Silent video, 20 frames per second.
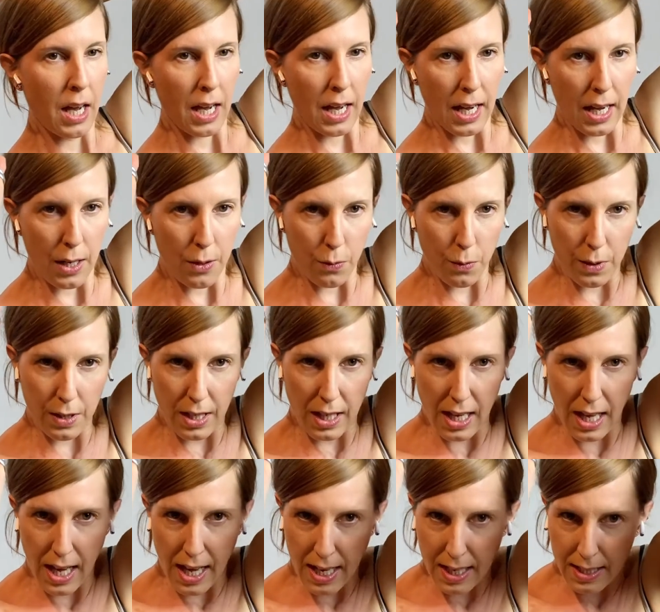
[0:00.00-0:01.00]
And with the
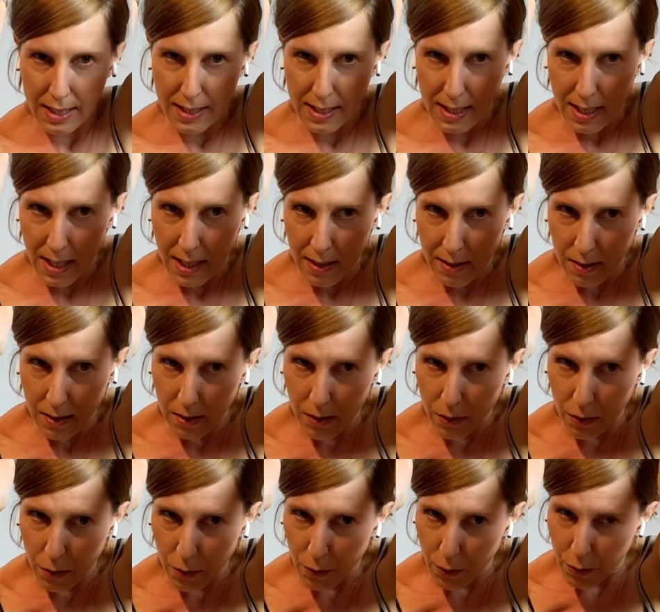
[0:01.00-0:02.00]
exhale,
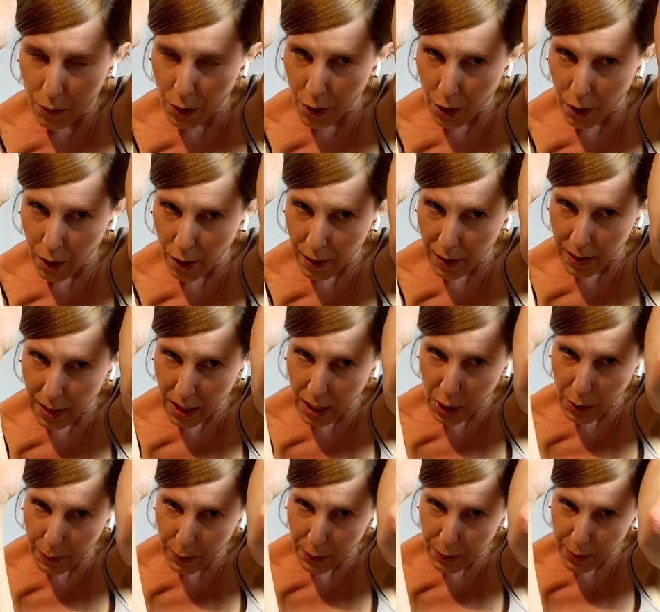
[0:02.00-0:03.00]
you turn the
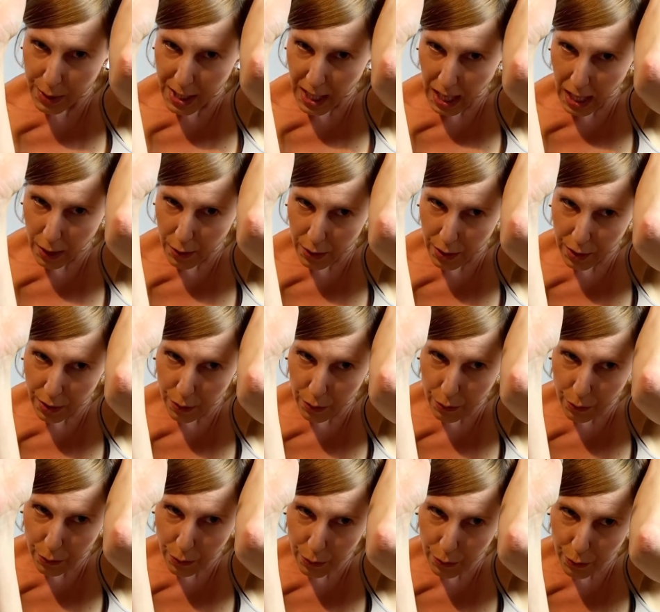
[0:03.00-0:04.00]
elbow down and
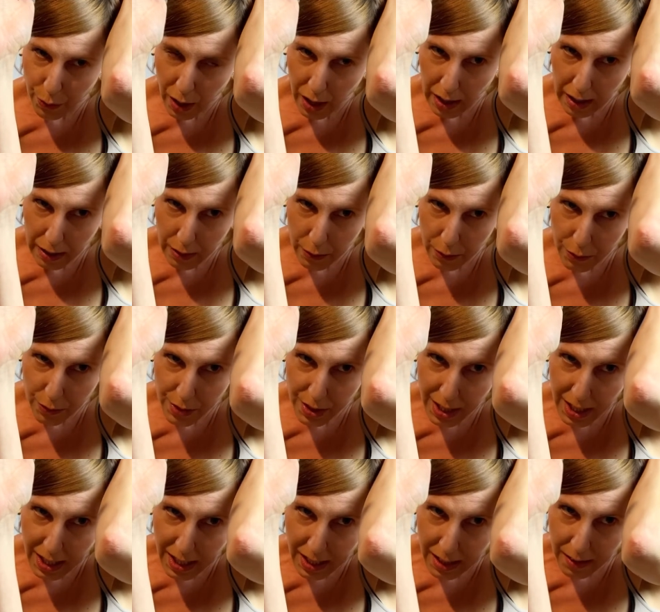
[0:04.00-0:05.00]
you round
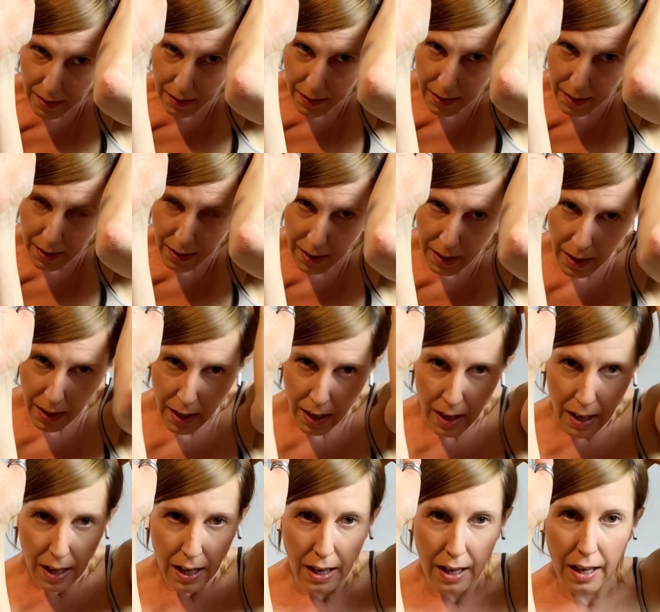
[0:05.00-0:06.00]
in.
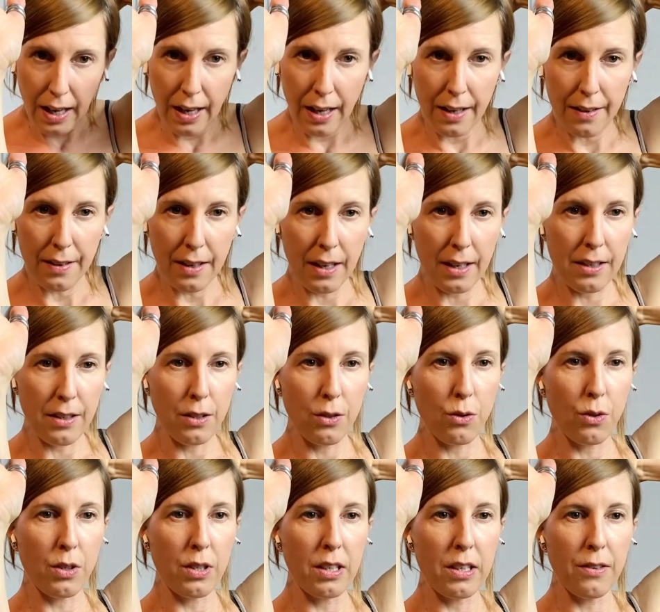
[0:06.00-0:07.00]
And then you
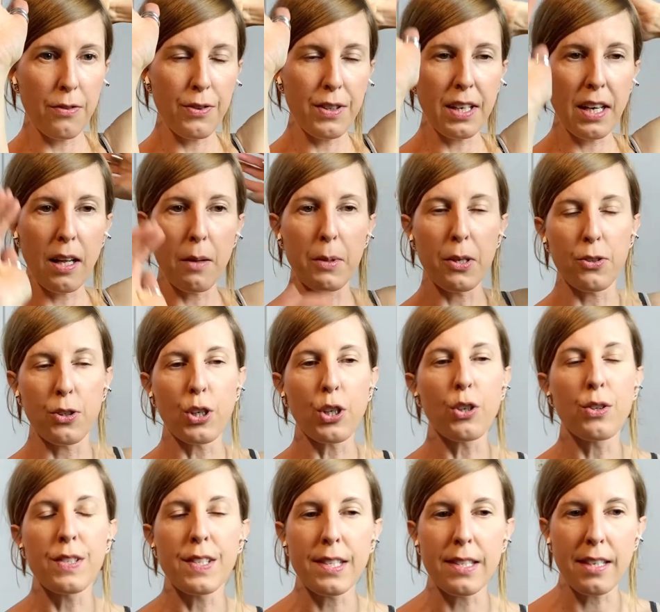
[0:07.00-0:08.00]
can lift the elbow and you
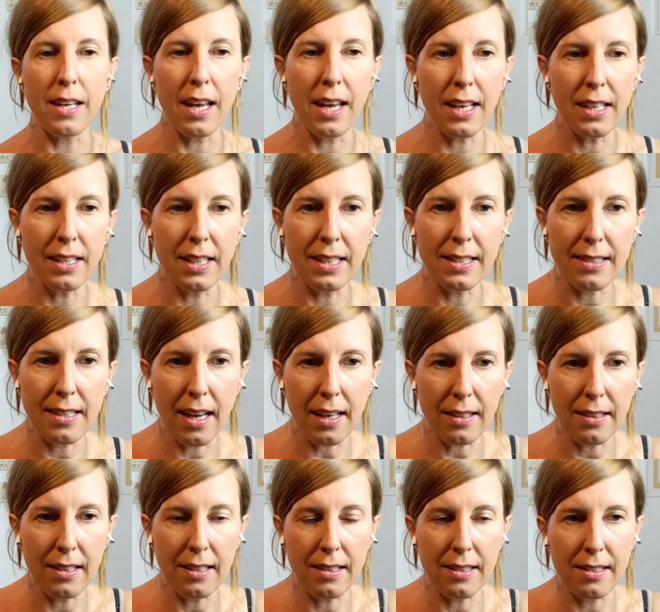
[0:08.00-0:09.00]
can stay in
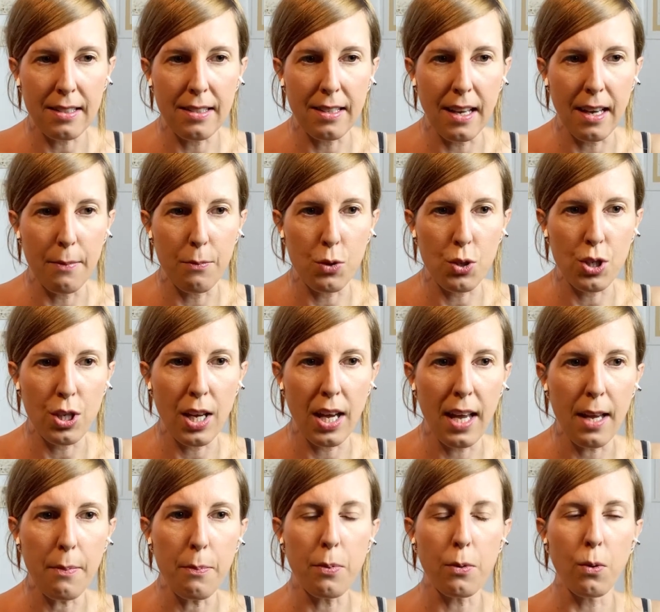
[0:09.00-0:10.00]
exactly the same
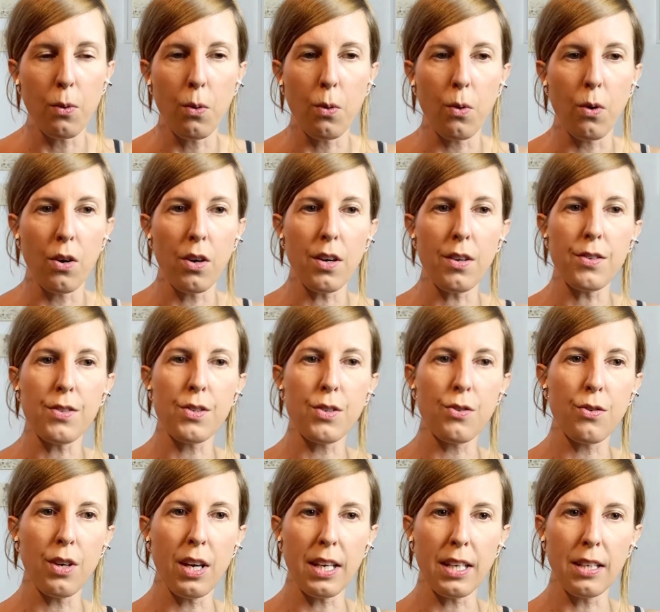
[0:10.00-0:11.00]
shape or
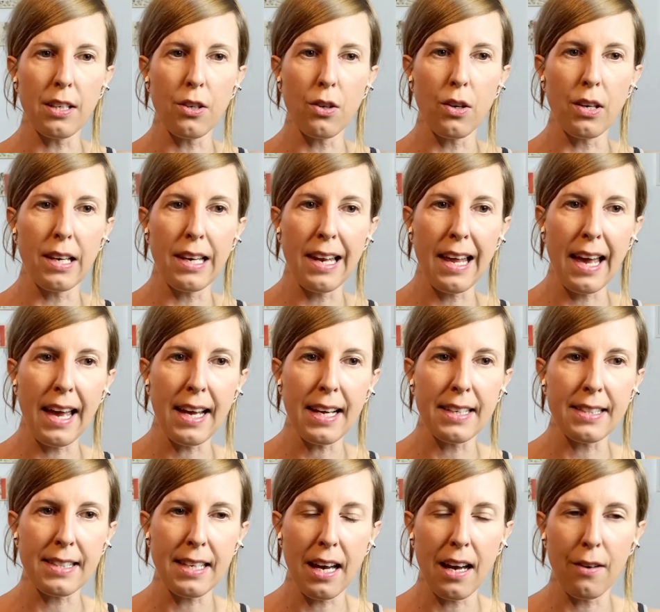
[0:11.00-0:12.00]
straighten your
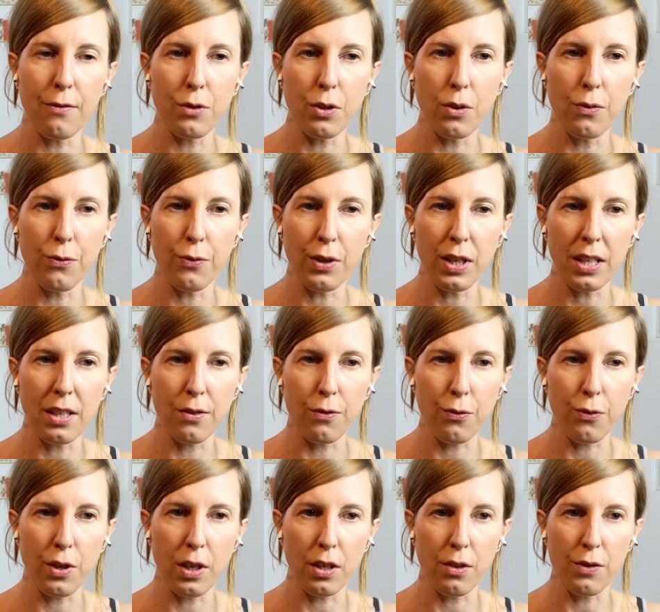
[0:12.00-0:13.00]
legs, have your feet in
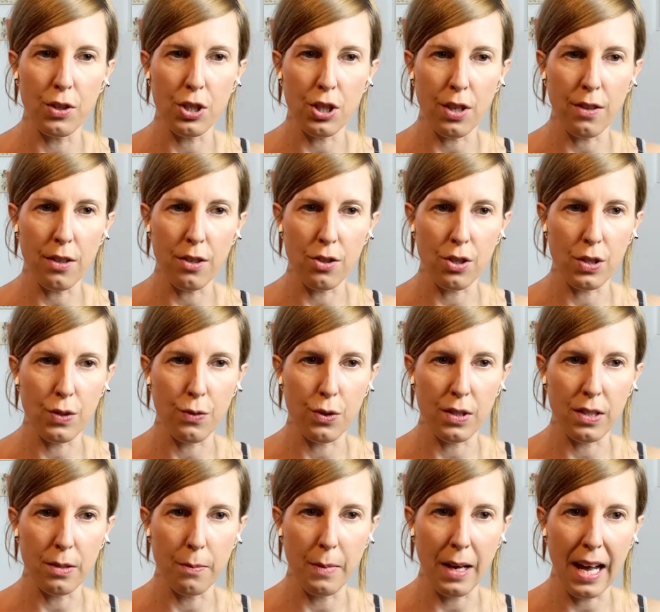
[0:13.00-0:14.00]
front of each other just for
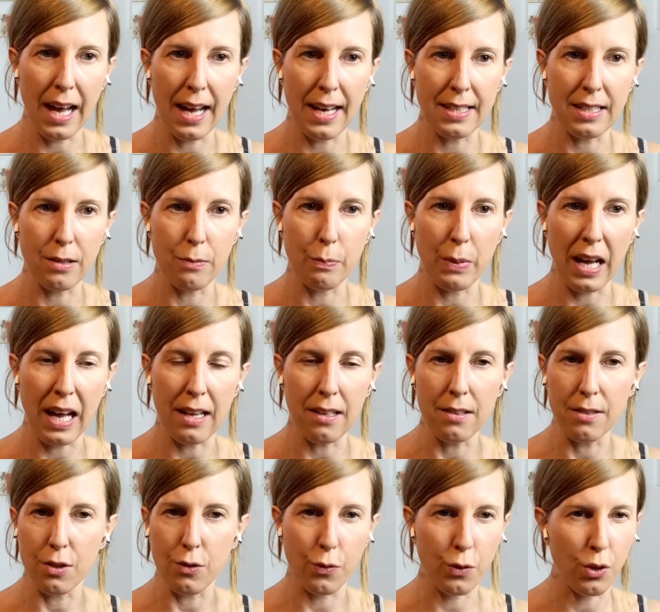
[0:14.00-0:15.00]
some added
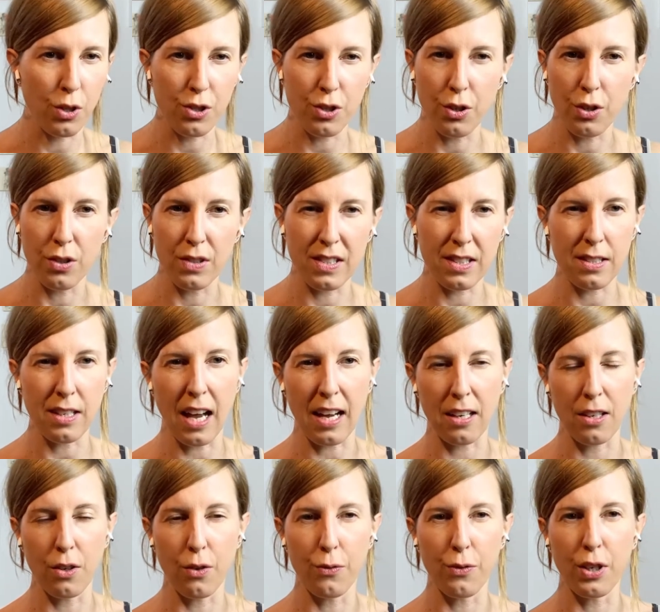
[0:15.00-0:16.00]
balance. Of course, you can stack
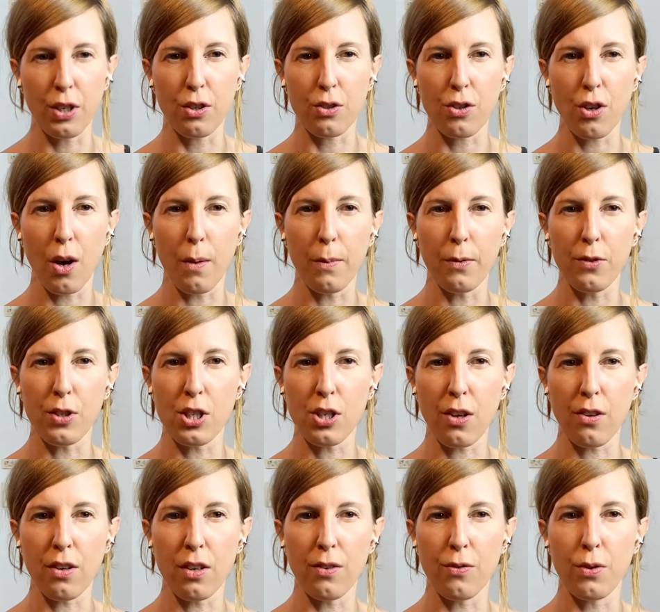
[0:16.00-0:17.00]
your feet on top of each
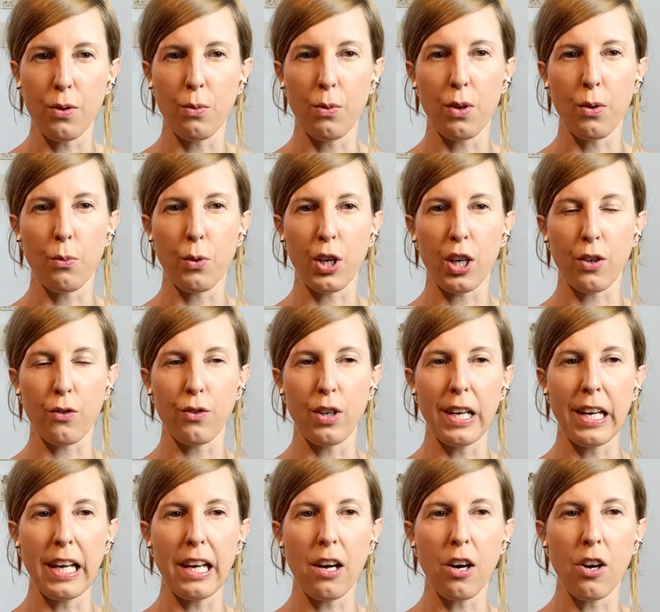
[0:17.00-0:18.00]
other if you want to work
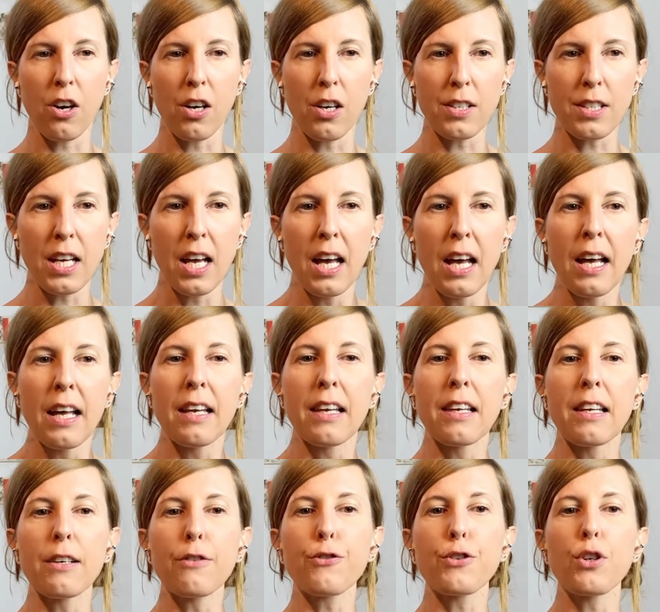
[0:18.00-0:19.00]
really hard.
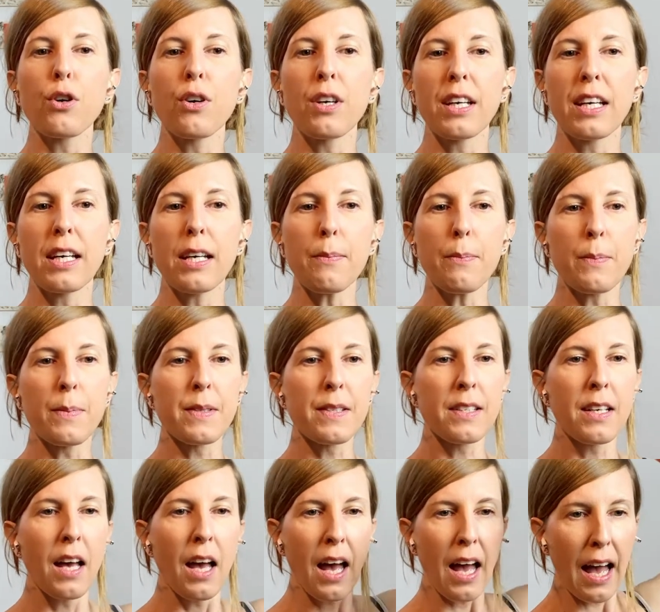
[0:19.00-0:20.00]
Lift your hips
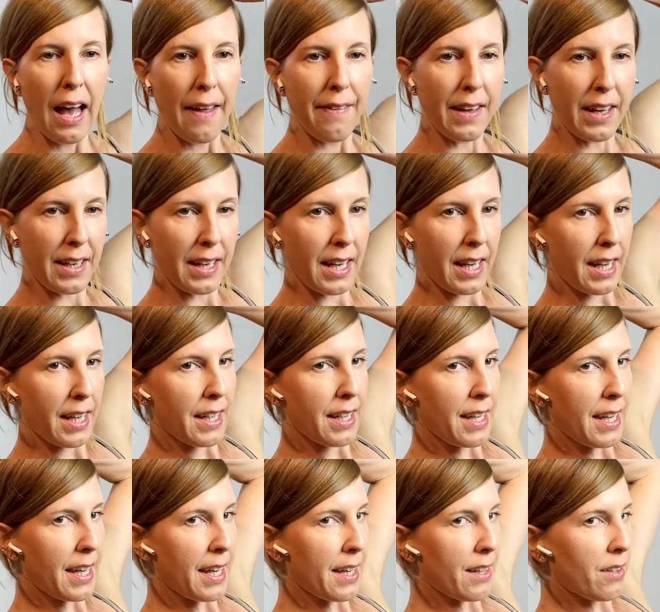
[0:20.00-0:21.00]
and then
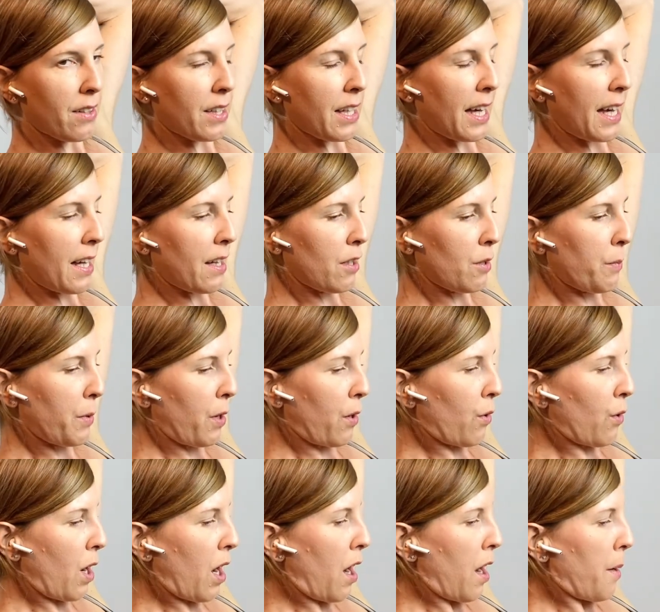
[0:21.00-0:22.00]
inhale,
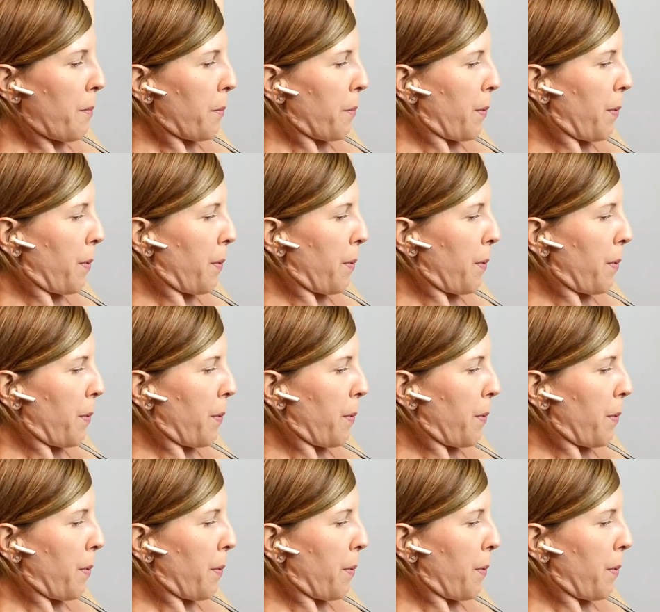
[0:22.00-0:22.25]
elbow up.